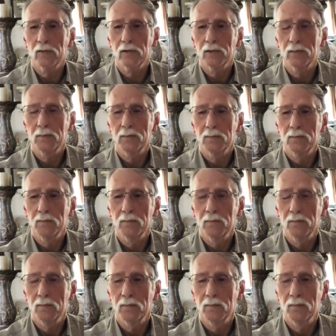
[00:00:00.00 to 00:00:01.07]
them
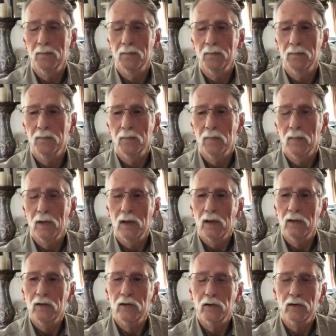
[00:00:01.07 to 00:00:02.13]

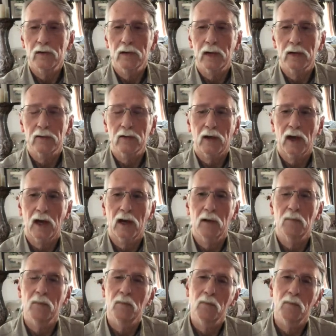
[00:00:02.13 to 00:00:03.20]
during that
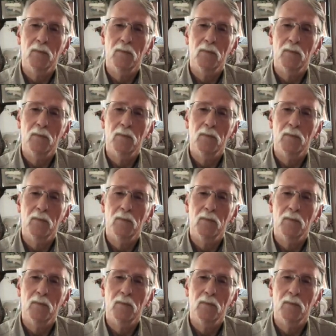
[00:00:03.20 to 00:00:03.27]
time